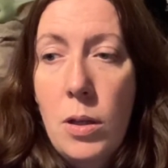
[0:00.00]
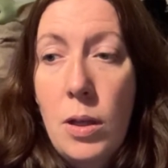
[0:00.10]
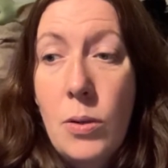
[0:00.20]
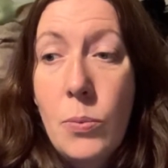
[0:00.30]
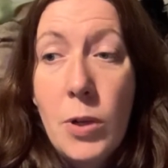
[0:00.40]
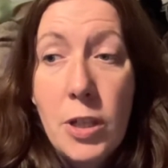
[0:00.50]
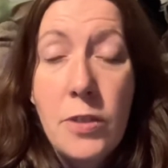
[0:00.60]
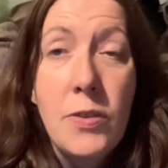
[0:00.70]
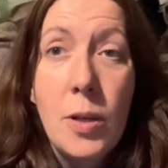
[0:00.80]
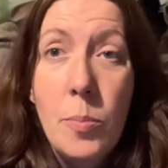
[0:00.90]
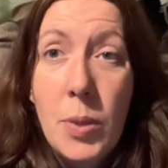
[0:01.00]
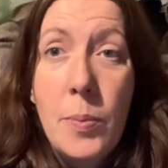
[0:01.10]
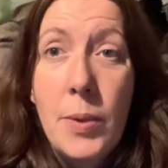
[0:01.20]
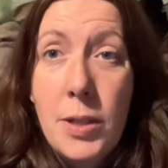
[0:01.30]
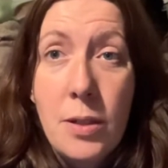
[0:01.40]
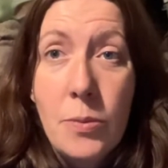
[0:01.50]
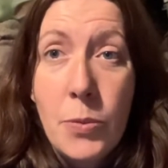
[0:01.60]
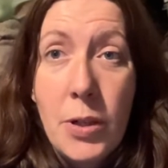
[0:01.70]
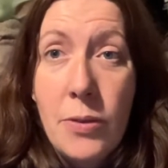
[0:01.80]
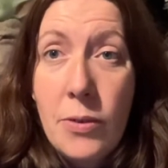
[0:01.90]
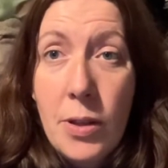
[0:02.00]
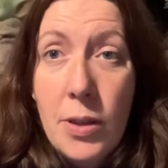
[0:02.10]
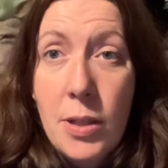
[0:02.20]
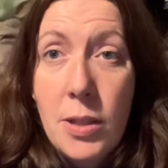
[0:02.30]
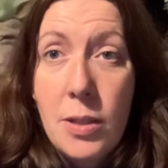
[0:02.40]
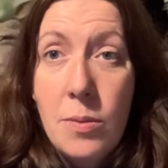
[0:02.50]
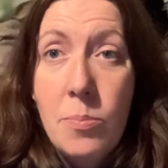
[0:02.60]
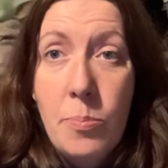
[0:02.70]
It works for some people, it doesn't work for others,